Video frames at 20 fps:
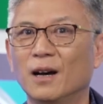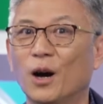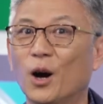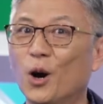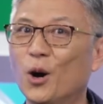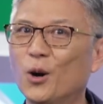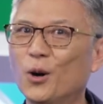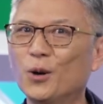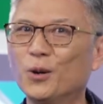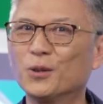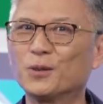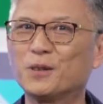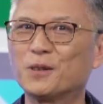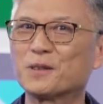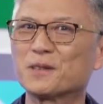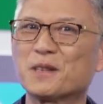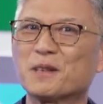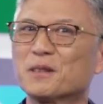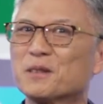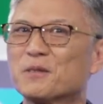Oh,
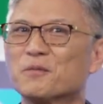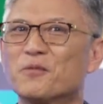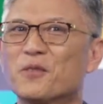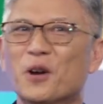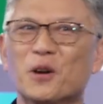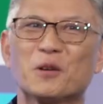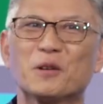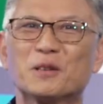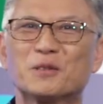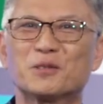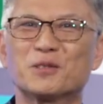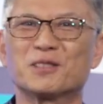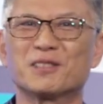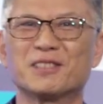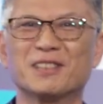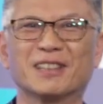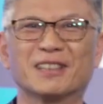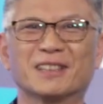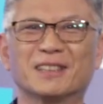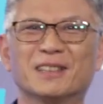there's something very
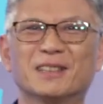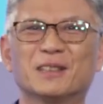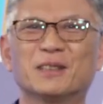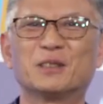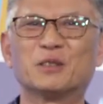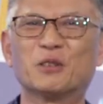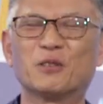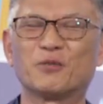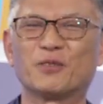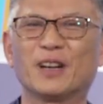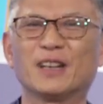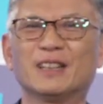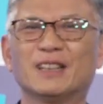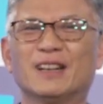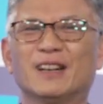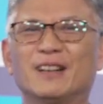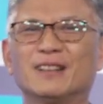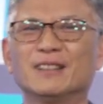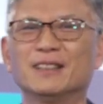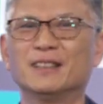interesting. You'll find
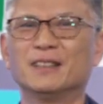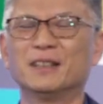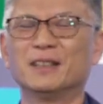out.